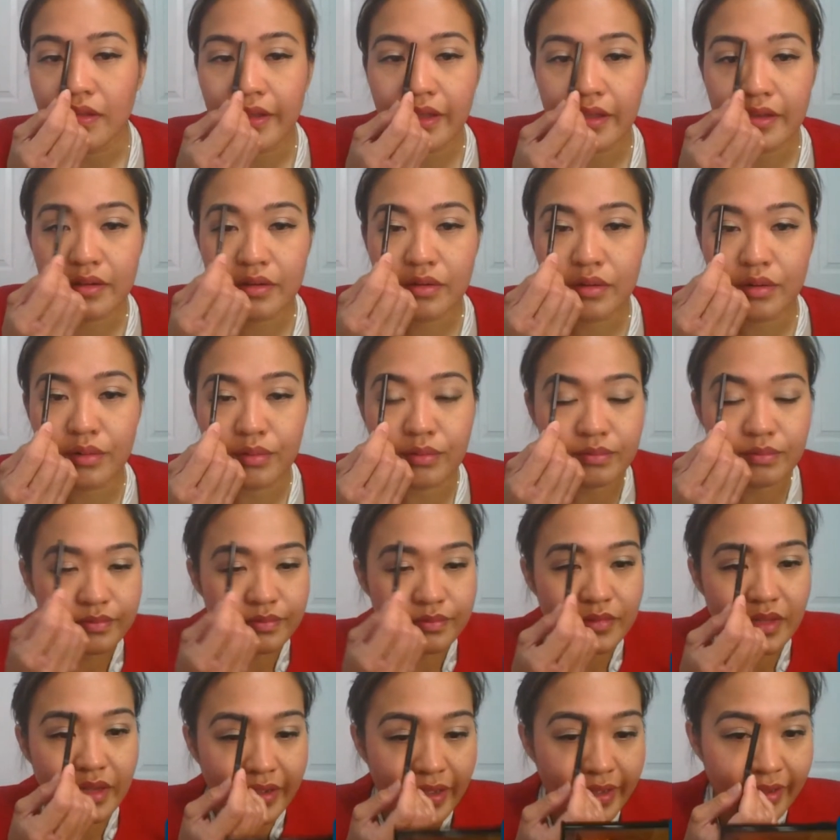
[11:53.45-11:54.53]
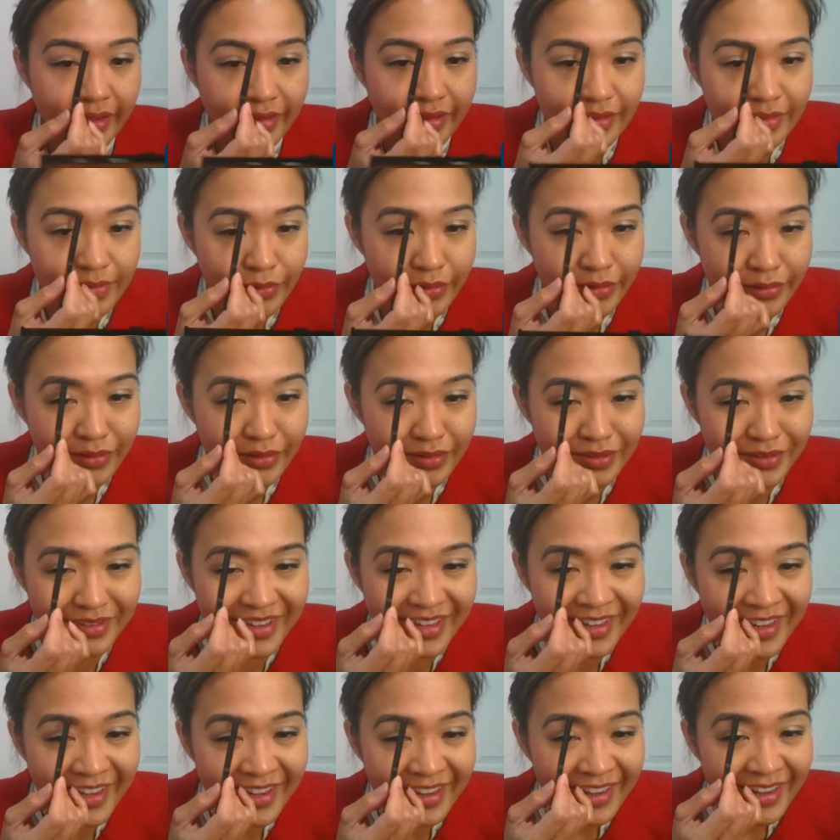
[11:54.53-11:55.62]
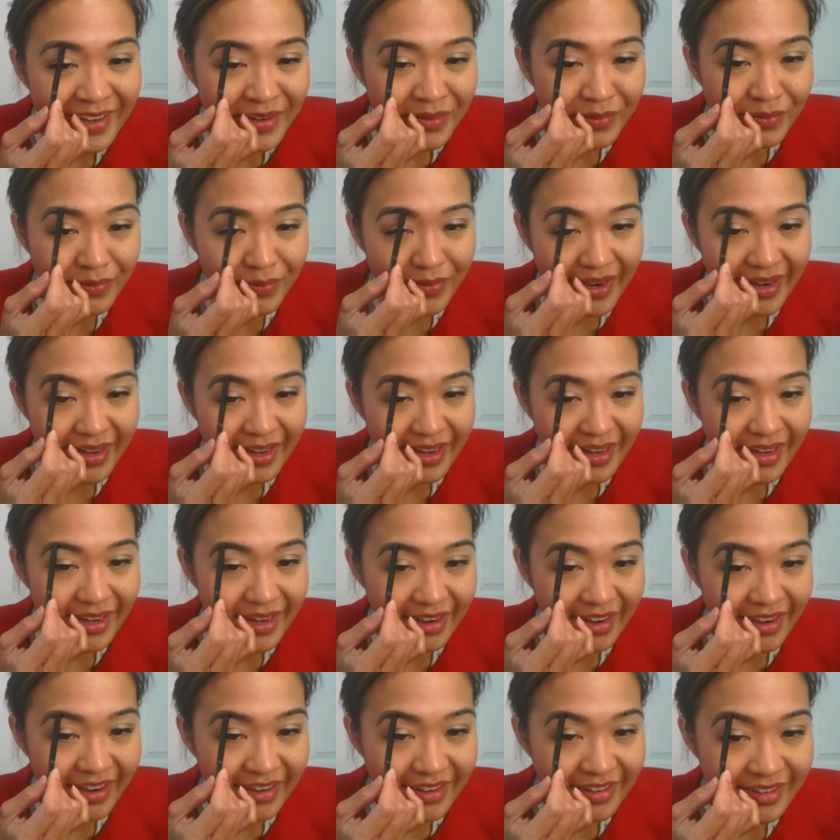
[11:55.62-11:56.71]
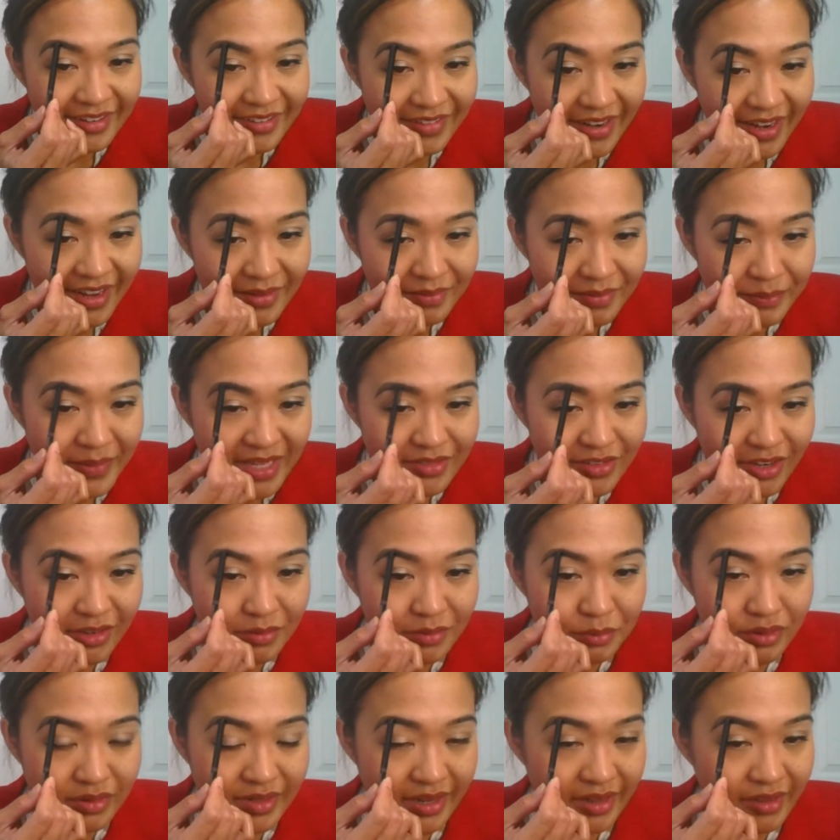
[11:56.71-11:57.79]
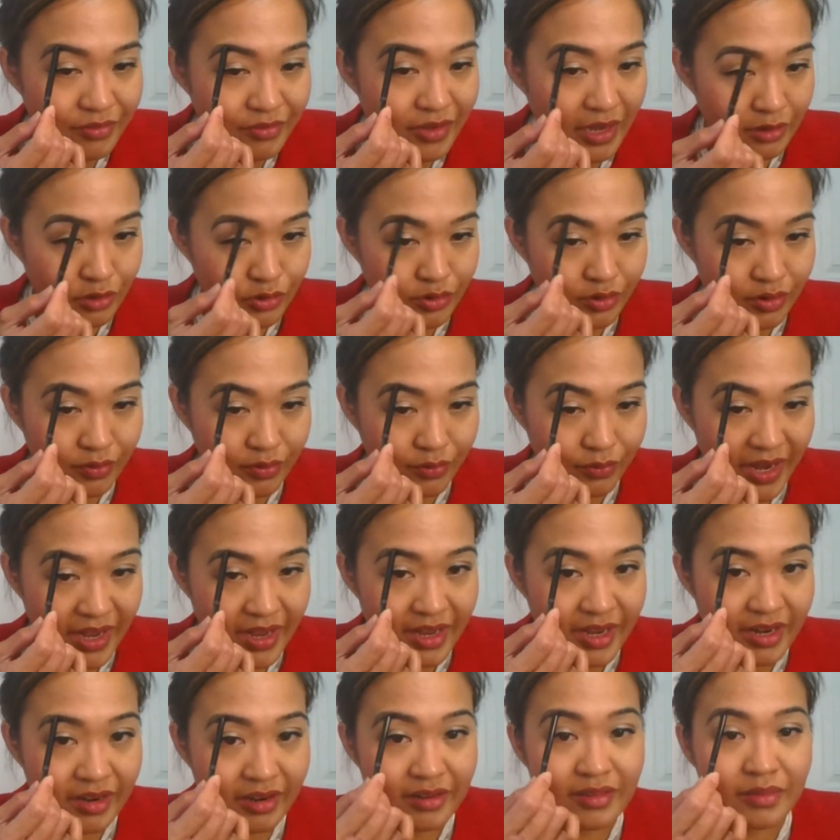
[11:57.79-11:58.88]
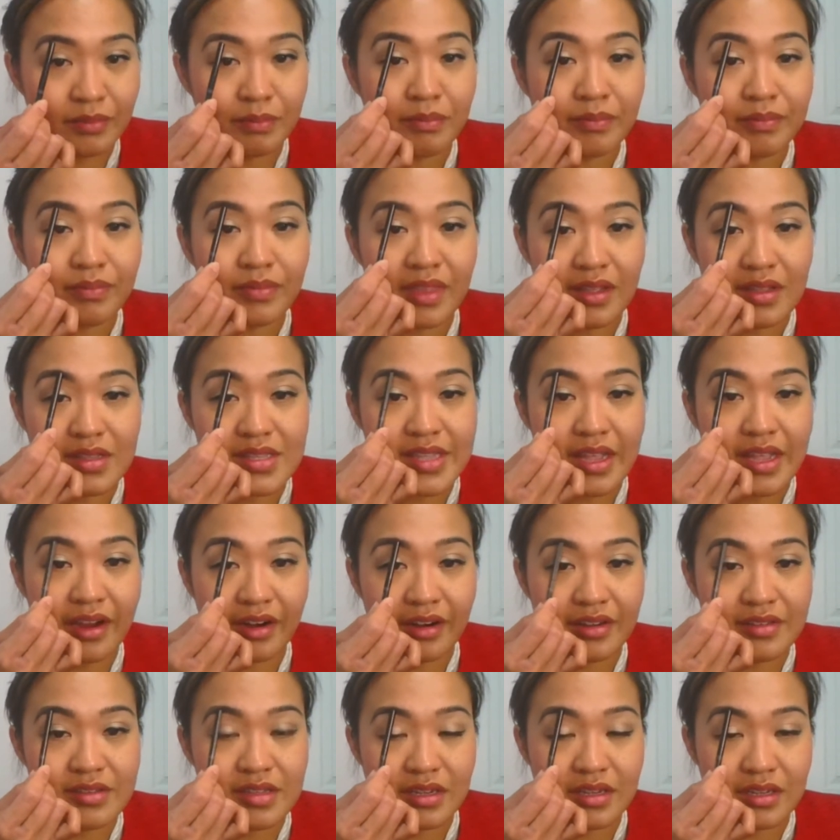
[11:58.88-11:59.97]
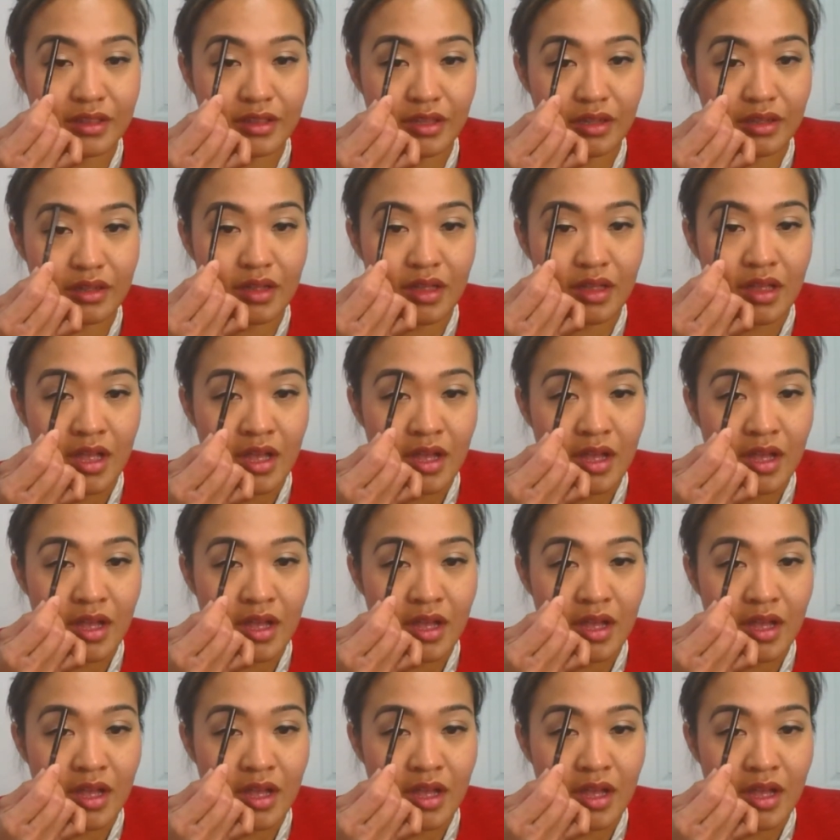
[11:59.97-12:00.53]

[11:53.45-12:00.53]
like I can't do it right here, right? My dark brunette, if I do it right here, this area is going to look